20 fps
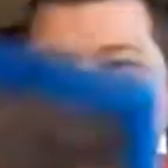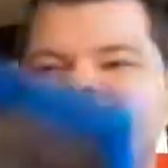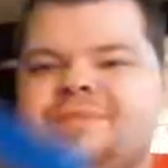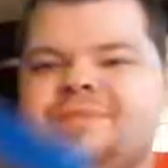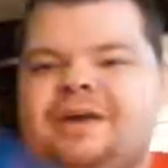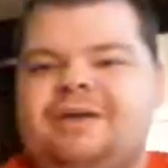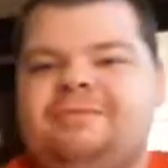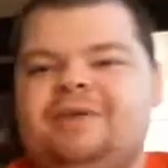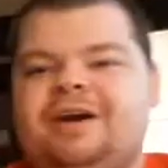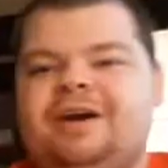of
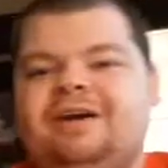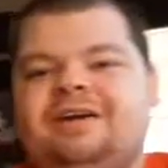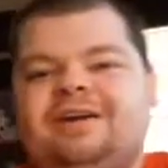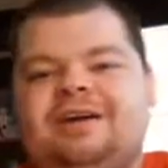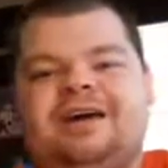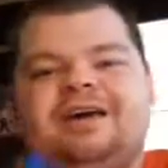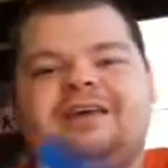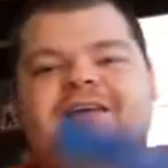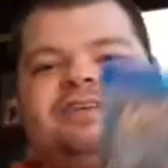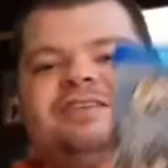that rating.
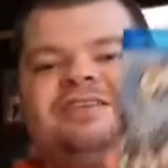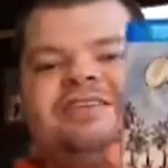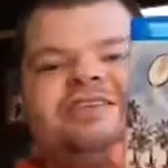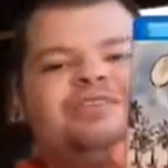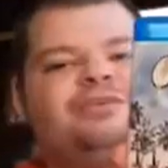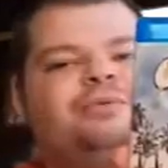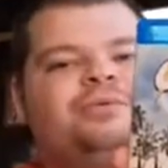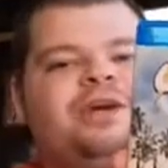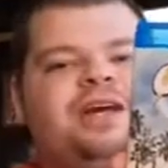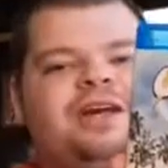I guess
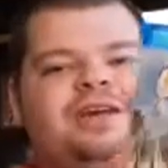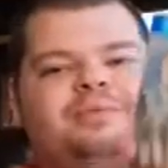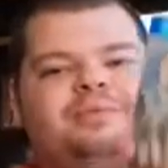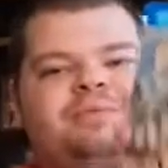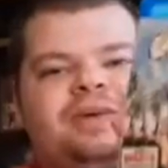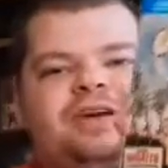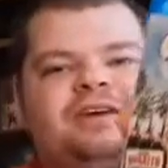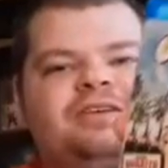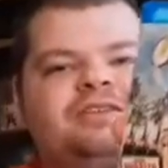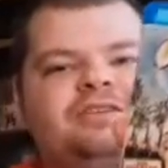that's a rating
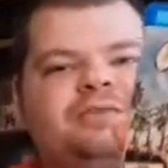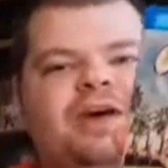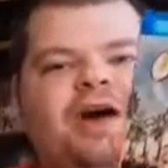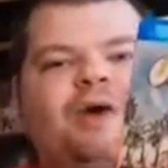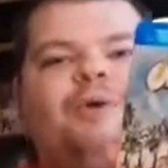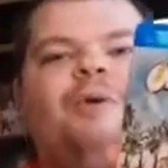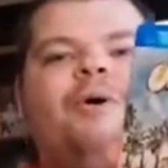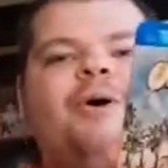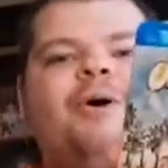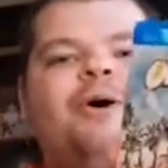because of
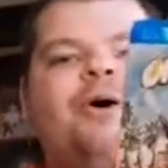how